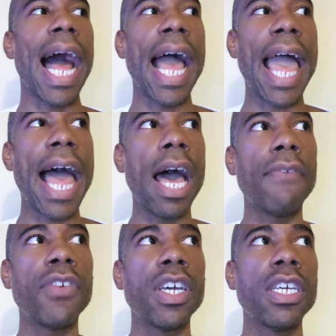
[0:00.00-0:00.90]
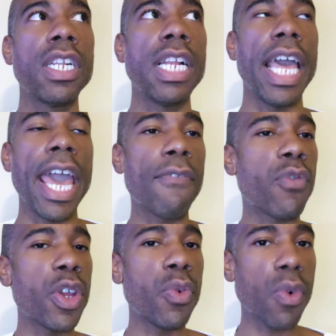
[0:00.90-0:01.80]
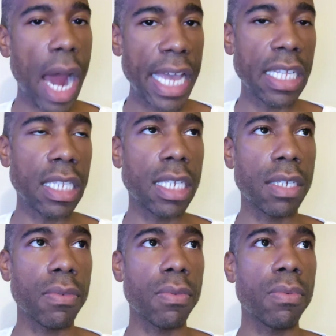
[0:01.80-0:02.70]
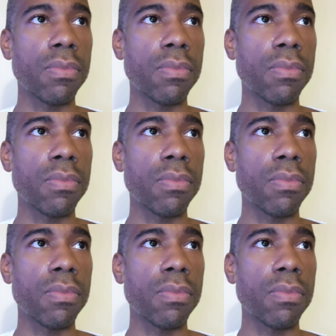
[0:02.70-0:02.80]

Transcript: I have every right